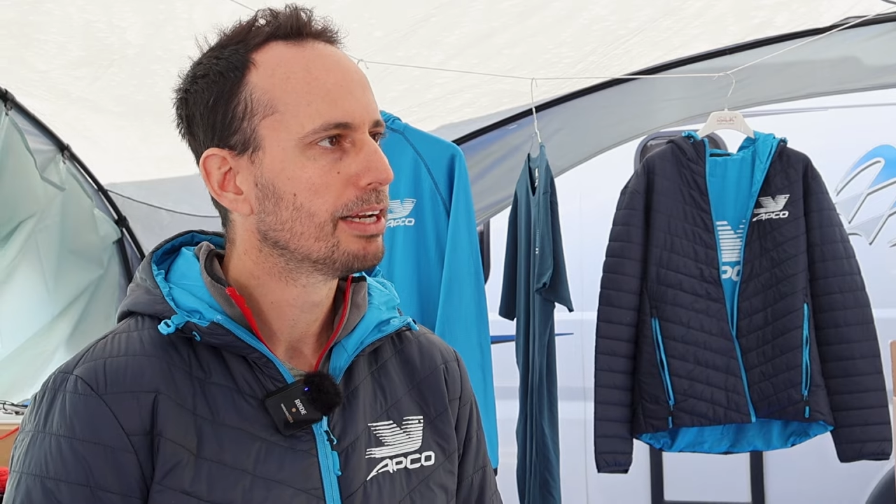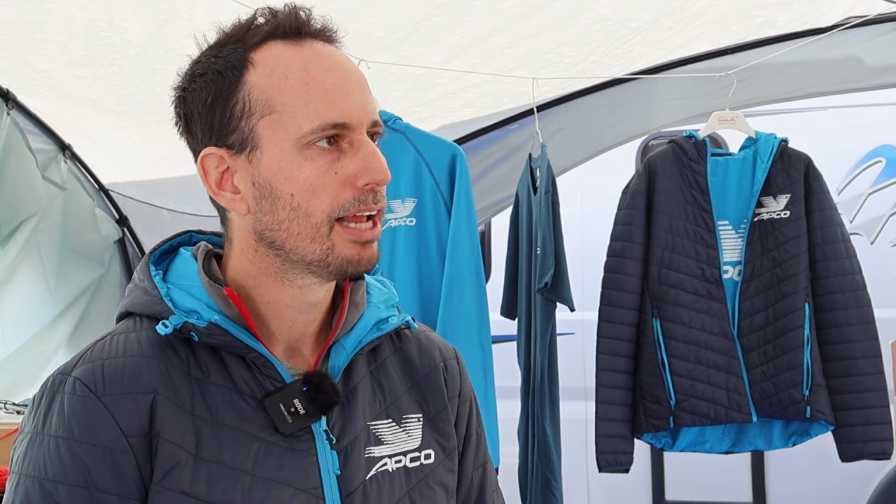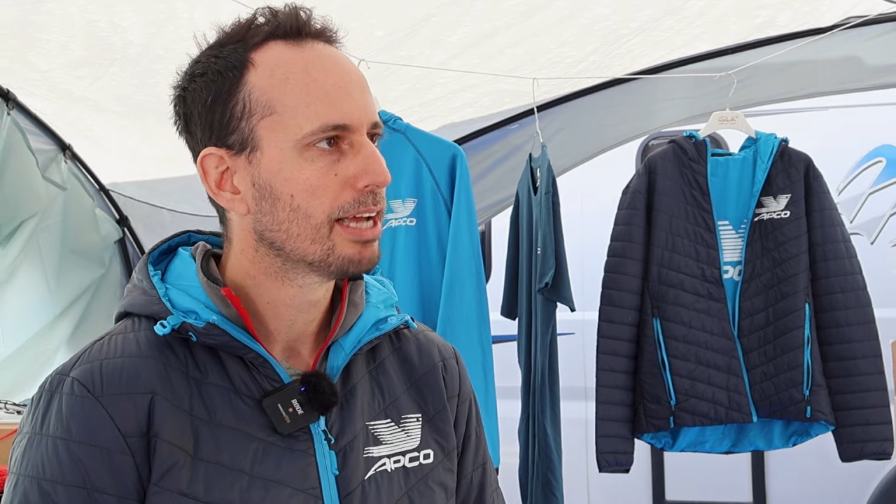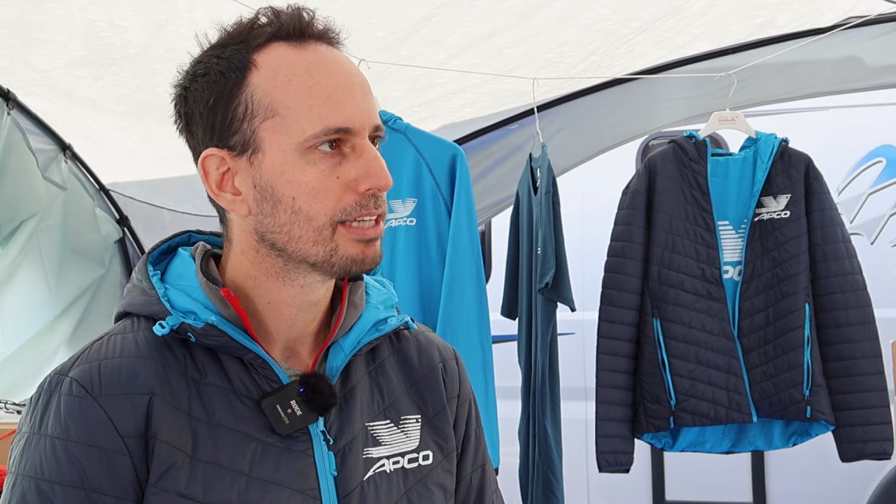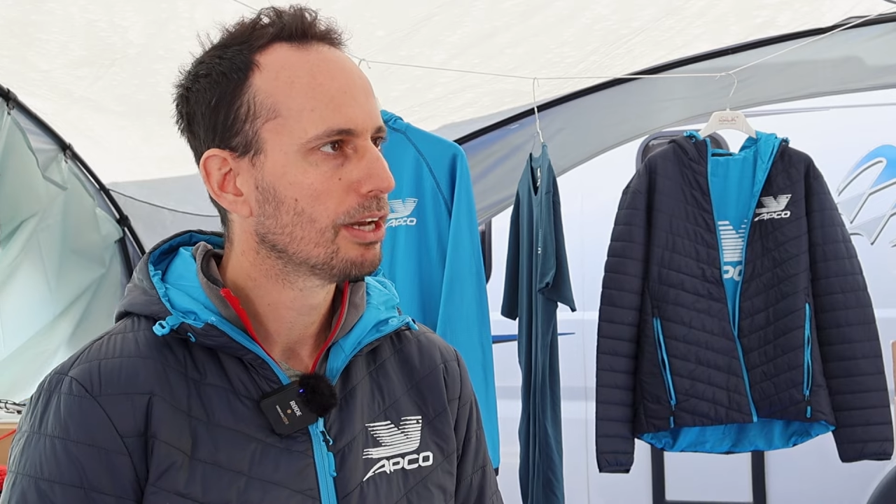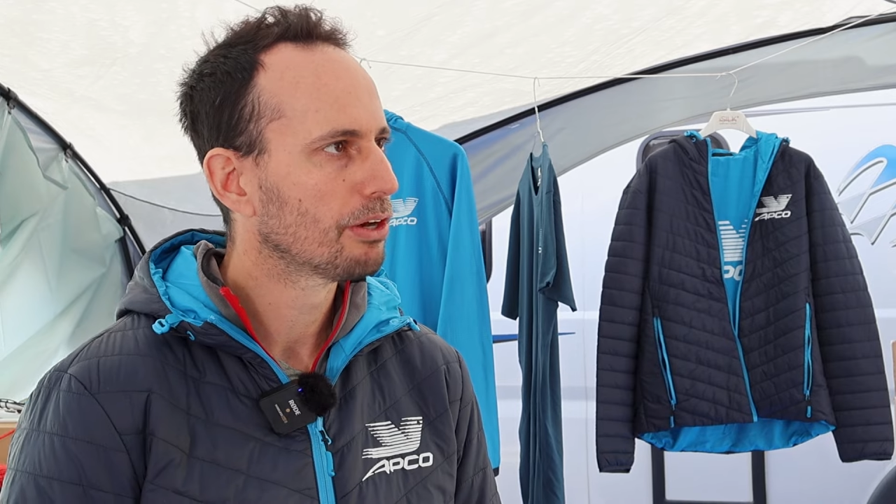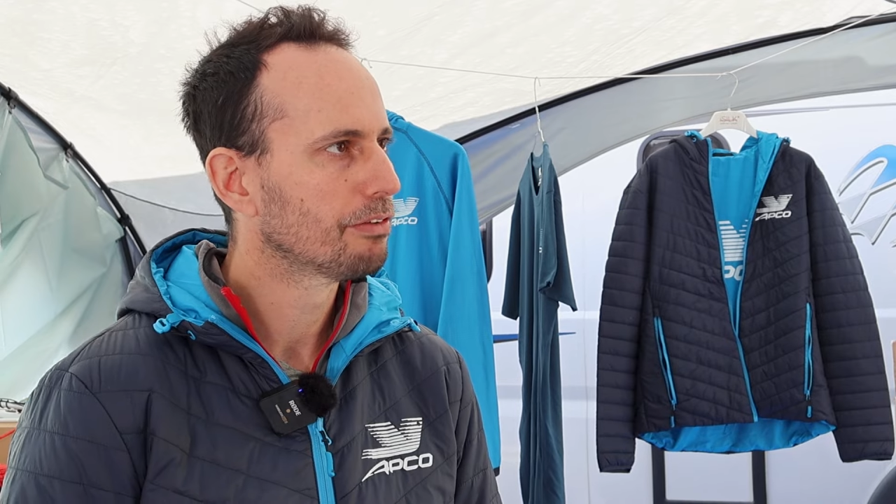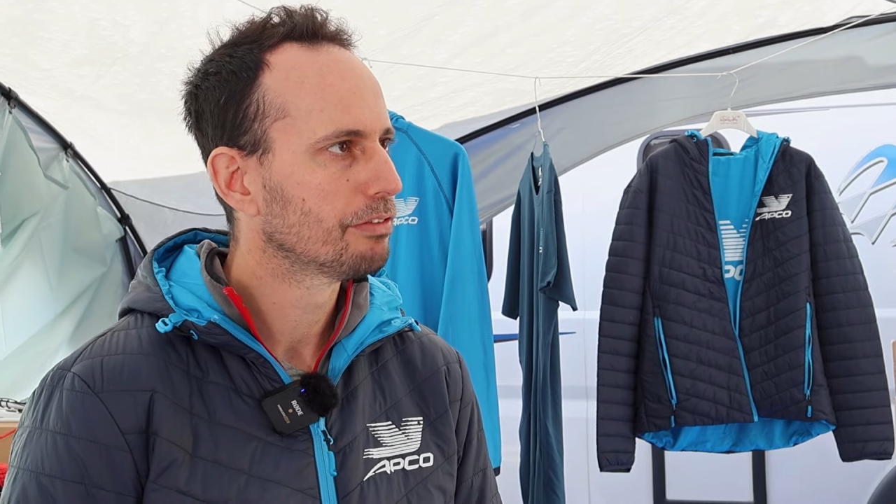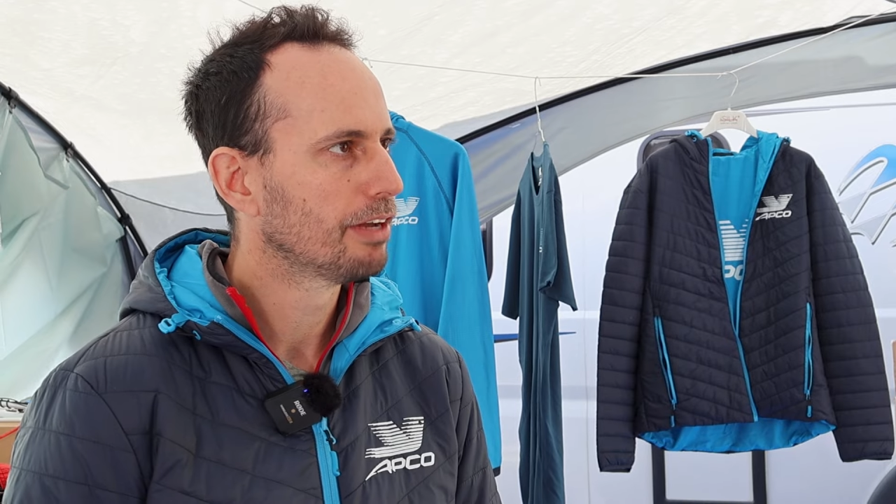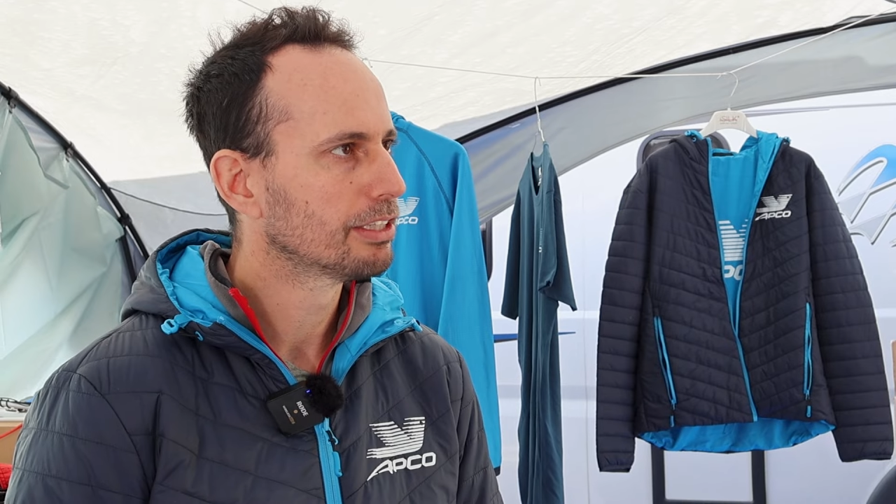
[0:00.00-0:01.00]
it has a lot of
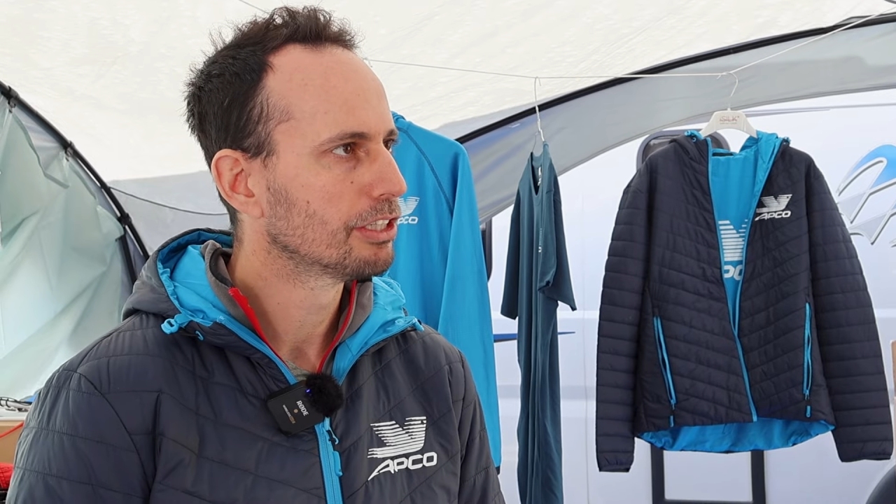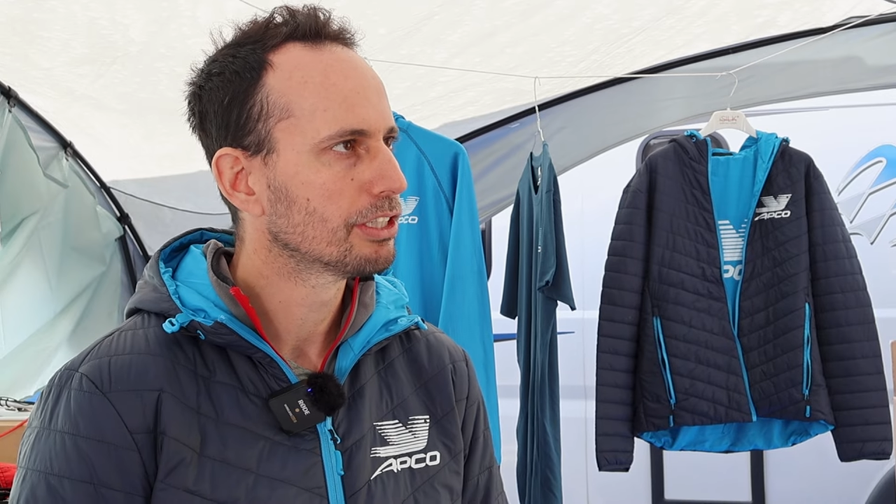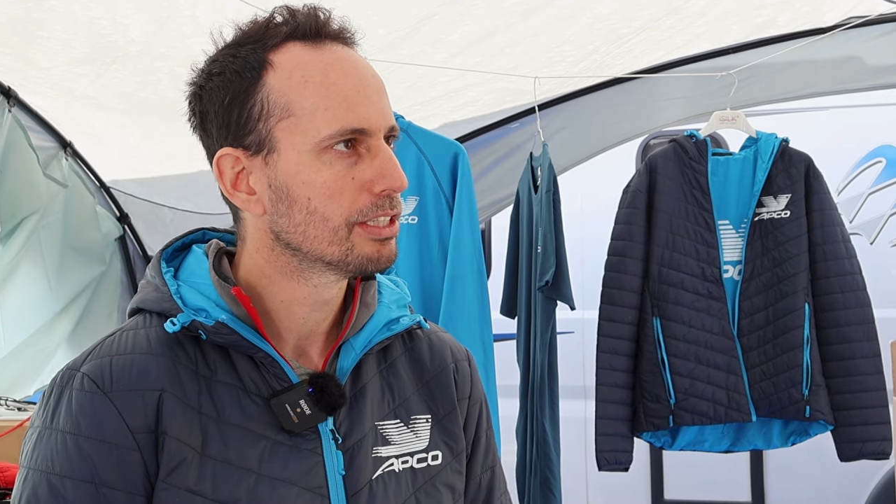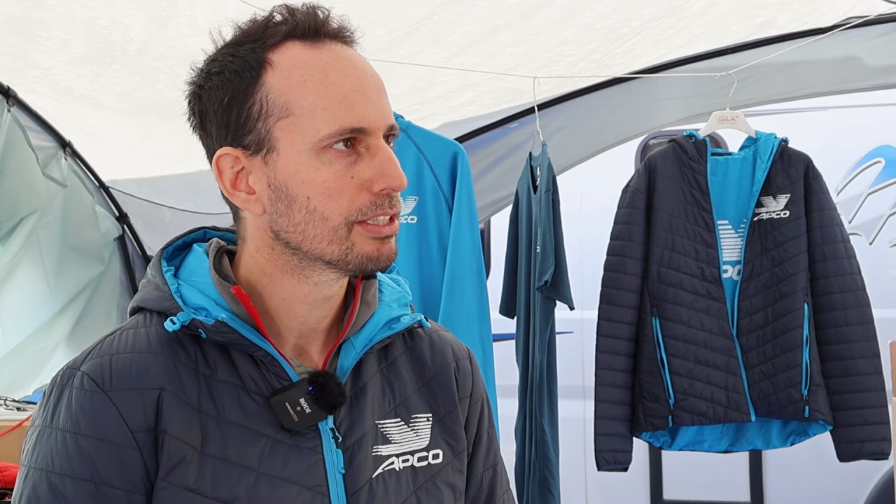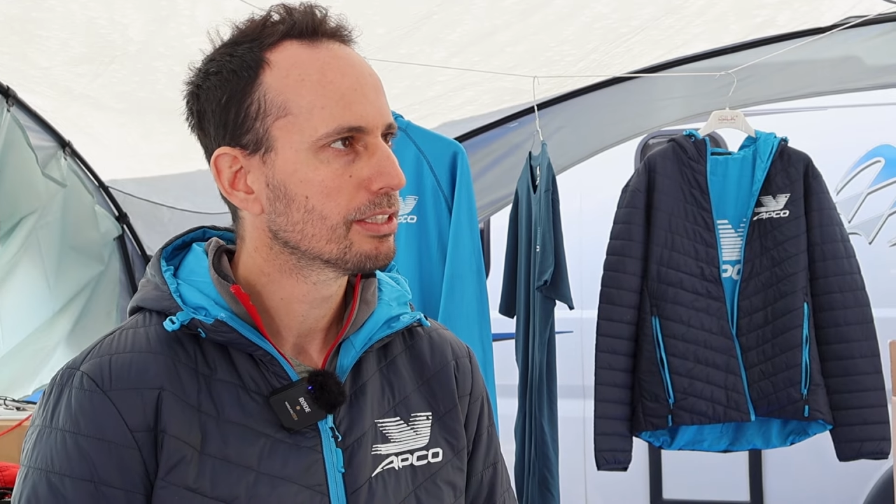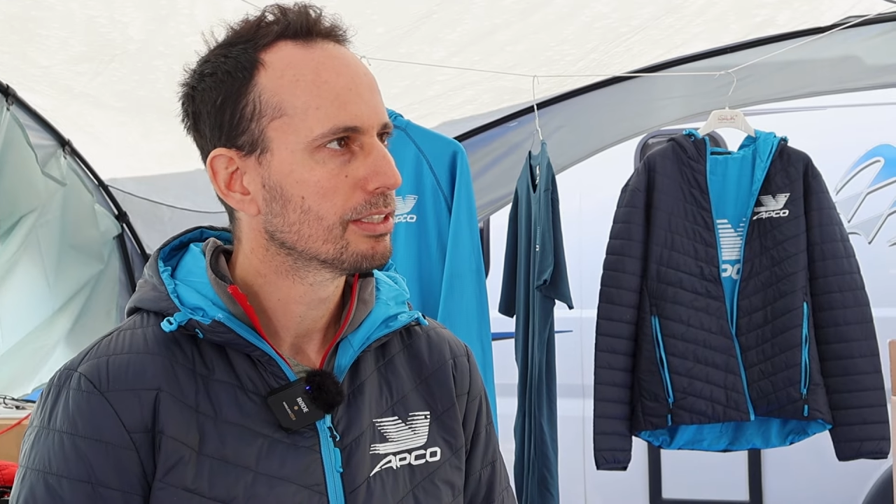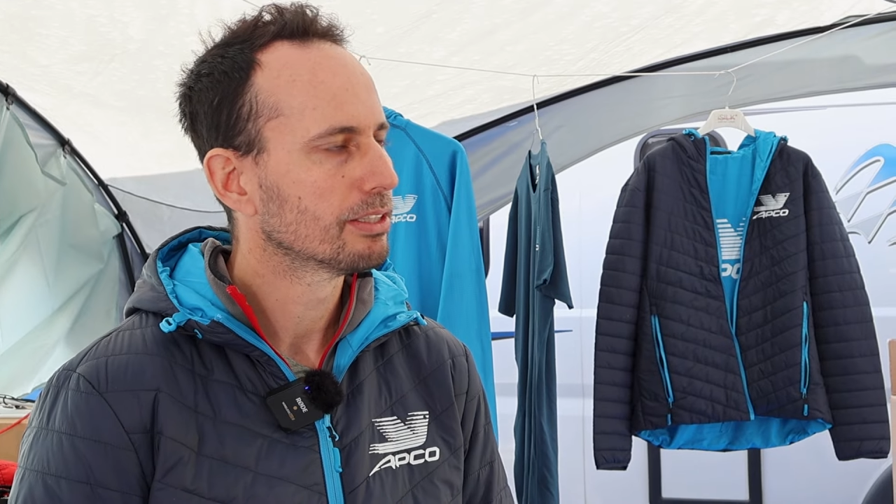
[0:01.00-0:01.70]
advantages.